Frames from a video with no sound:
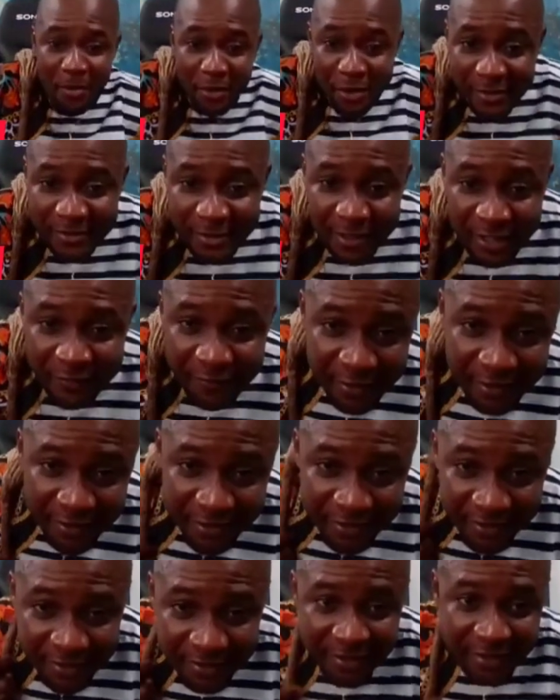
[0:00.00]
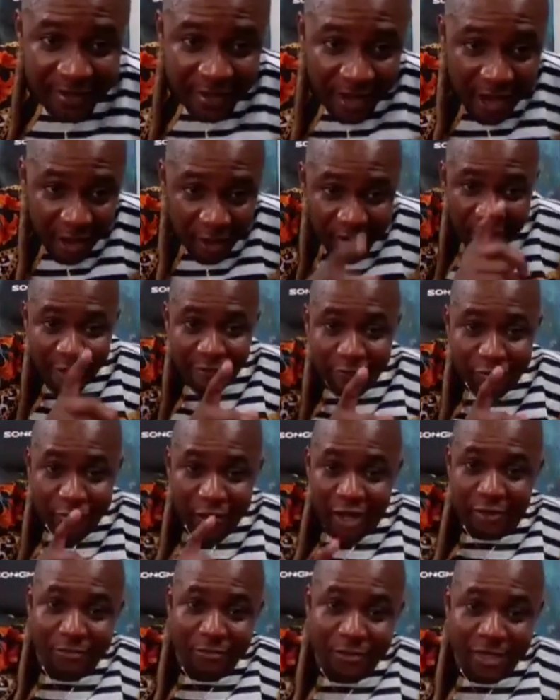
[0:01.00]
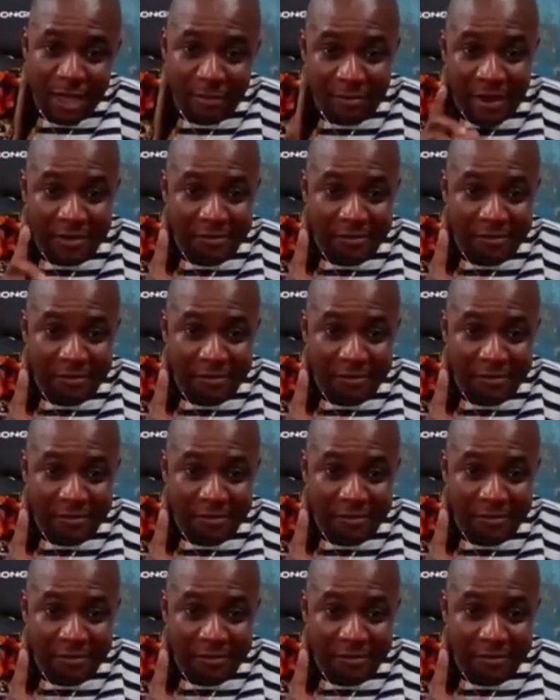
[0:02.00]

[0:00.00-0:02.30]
you understand it. I only have one admin, and my